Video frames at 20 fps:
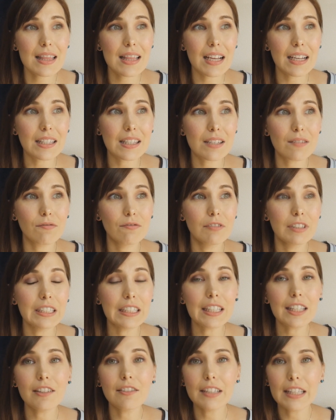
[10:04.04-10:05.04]
it's
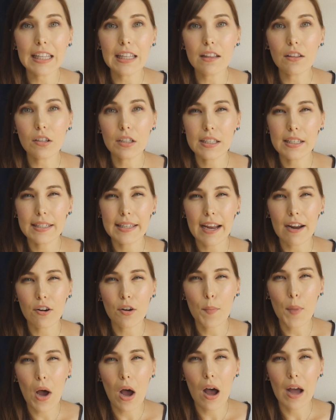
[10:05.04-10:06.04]
really, really looked down
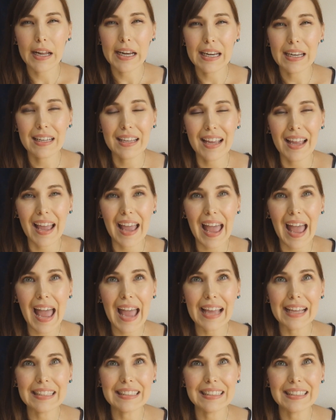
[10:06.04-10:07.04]
upon.
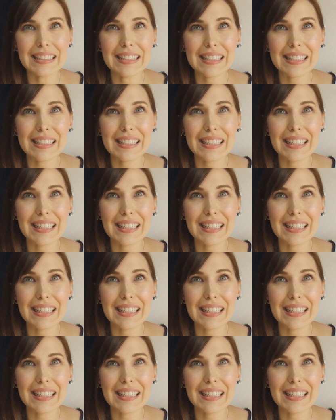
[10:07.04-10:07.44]
And